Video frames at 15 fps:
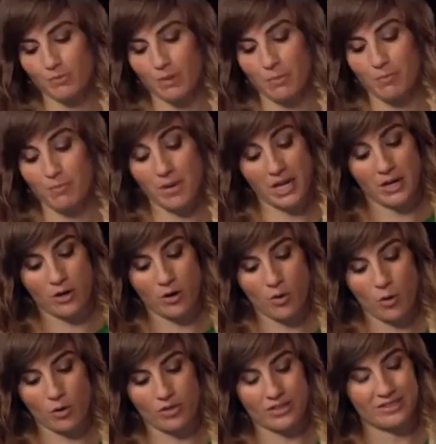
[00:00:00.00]
be bigger
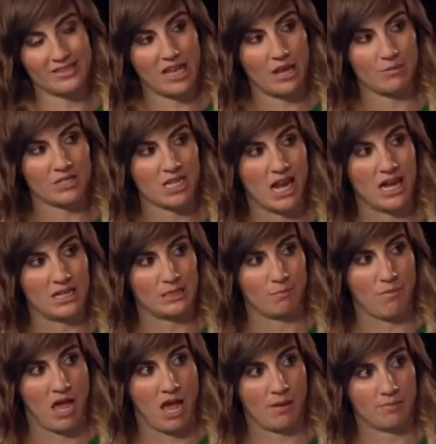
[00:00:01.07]
or the same tight
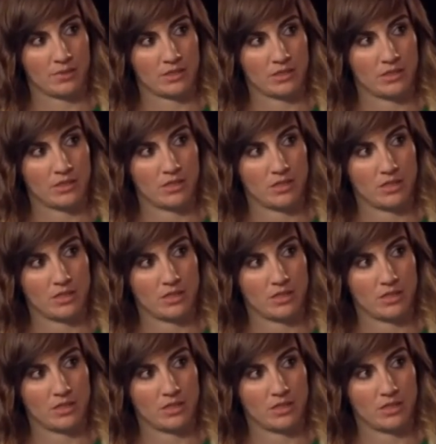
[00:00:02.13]
maps?